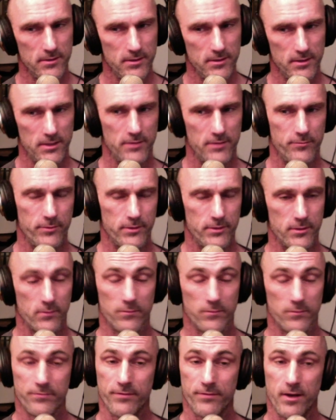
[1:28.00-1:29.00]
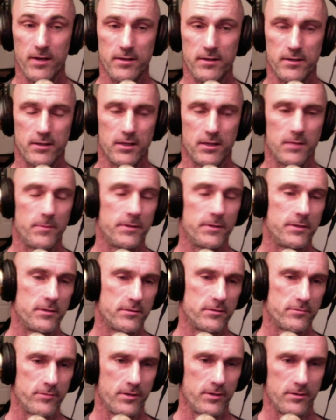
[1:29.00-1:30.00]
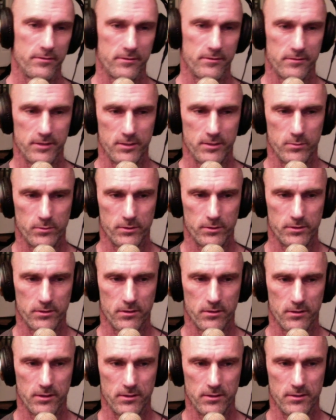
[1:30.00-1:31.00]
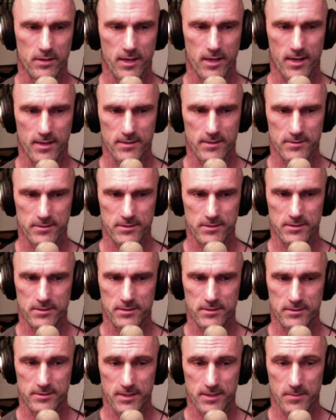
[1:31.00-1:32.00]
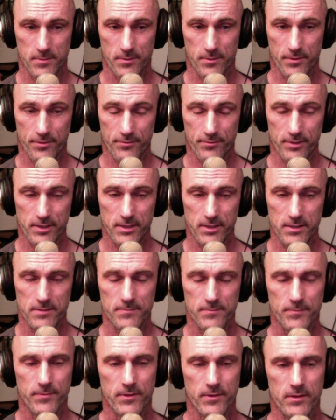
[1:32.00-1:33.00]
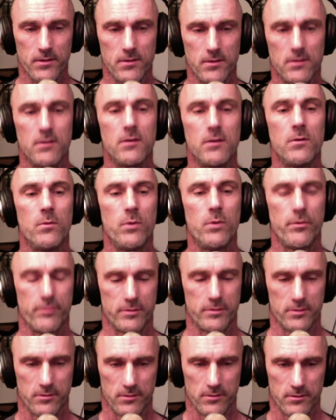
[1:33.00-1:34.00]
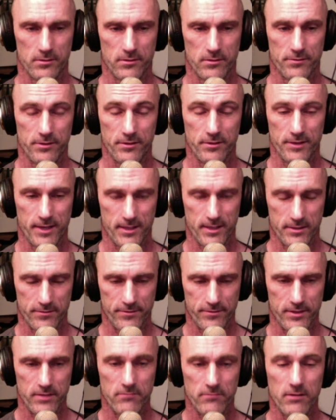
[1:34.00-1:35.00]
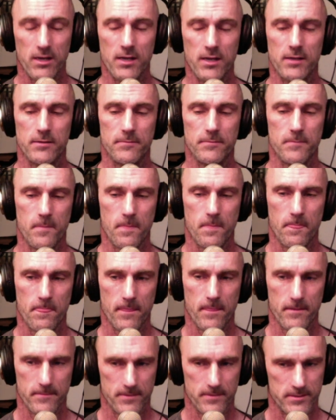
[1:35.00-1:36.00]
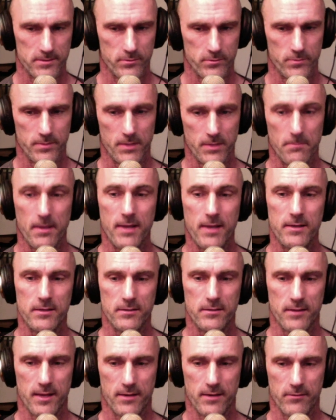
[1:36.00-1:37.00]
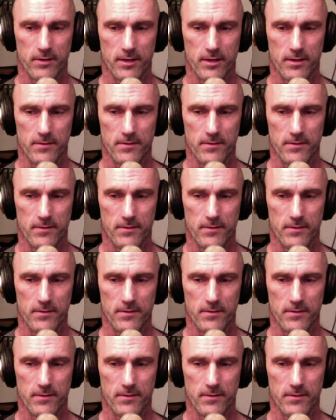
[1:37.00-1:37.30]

if we don't find an element that is greater than or equal to target, as in example 3, we return the length of the array, because it would be appended to that array.